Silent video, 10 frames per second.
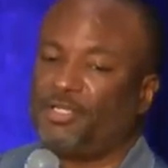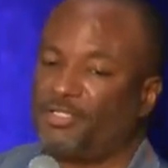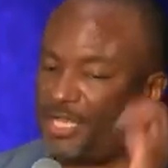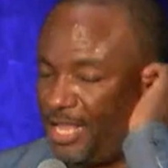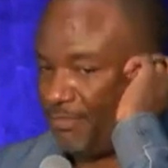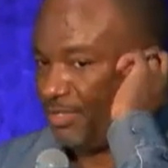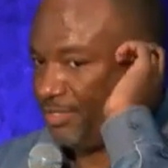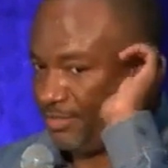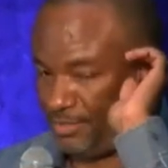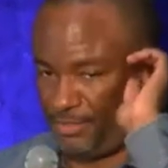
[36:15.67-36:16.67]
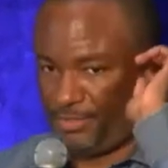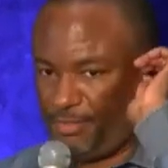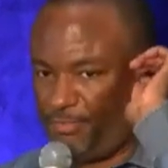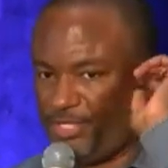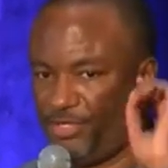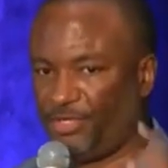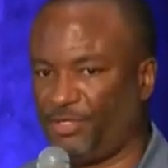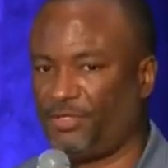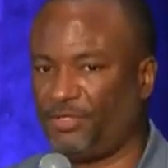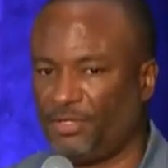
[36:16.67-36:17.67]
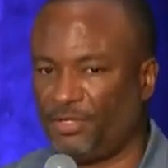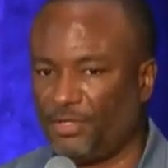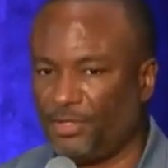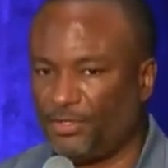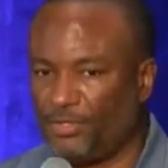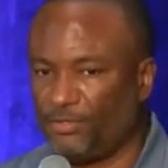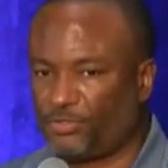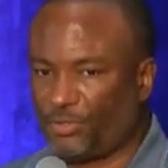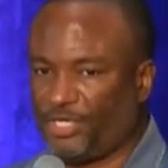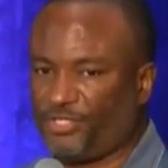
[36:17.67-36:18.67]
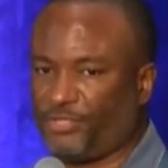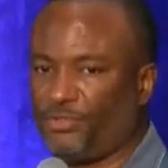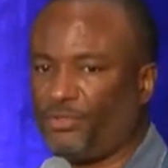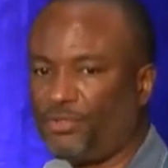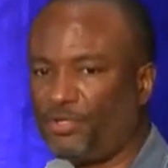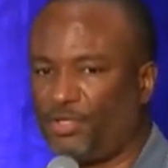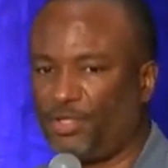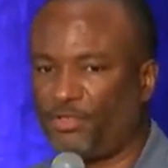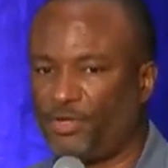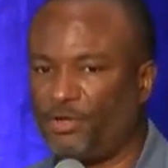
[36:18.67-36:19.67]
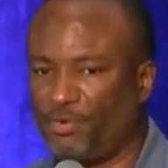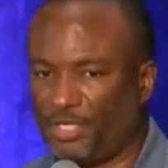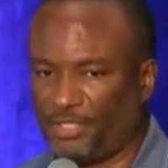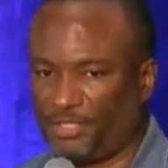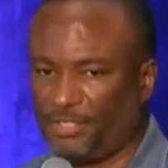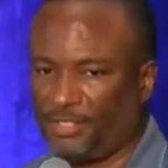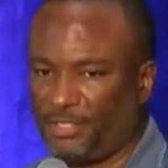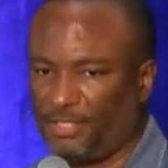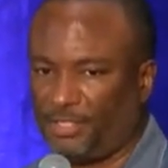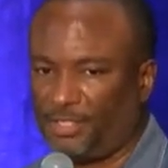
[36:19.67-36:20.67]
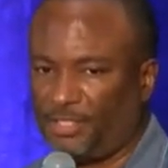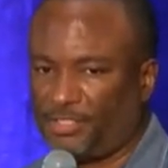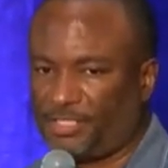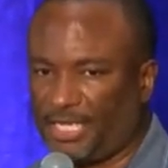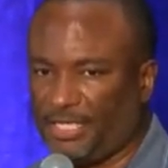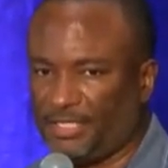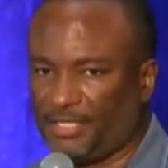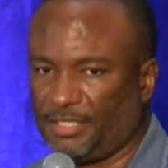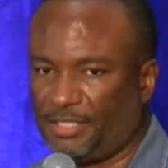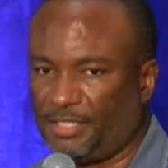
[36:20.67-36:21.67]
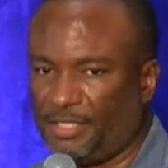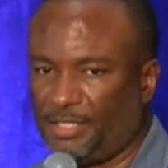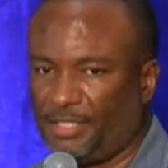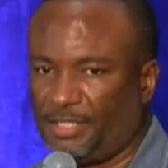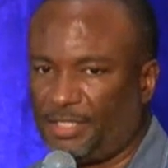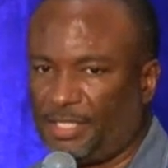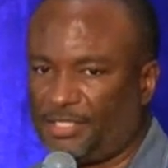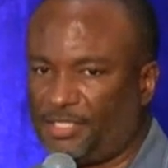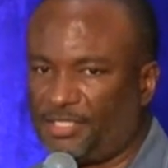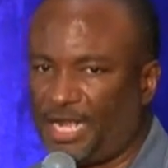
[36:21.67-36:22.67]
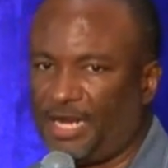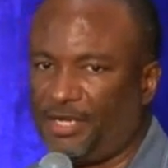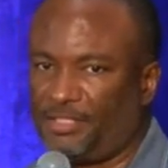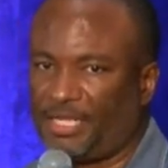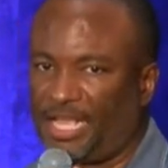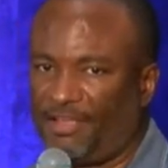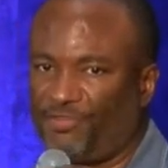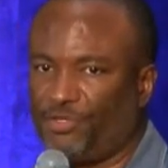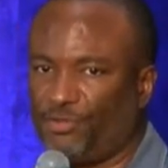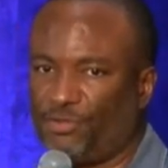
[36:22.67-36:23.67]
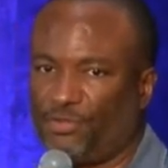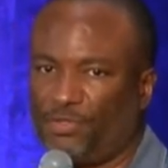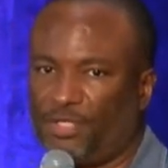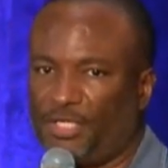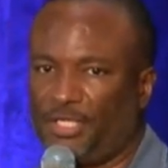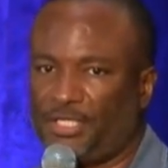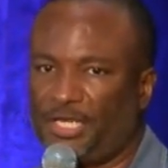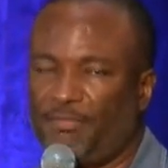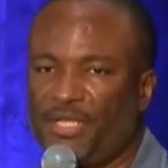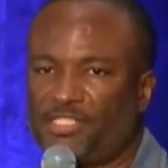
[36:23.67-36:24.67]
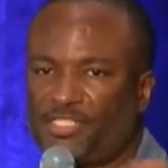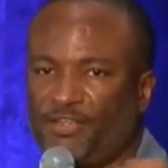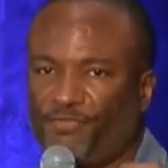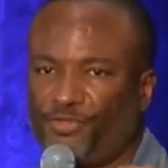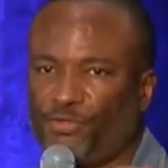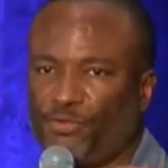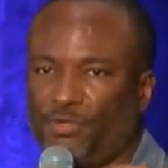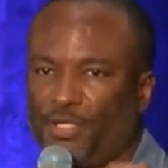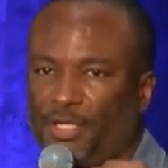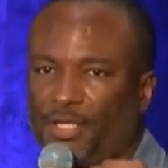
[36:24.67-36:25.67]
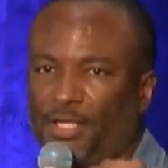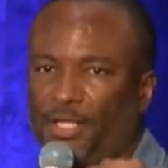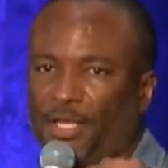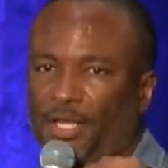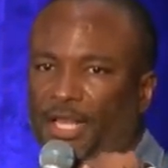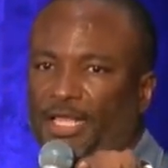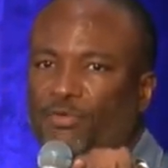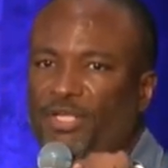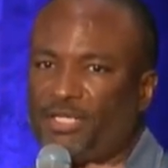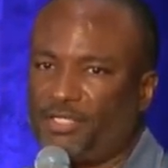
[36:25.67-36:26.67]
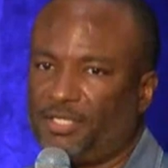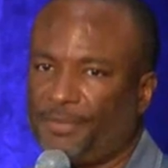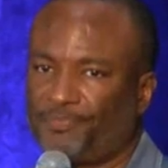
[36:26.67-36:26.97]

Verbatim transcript: Simon, Peter, Luke 22, 31. Satan has desired to have you that he may sift you like wheat.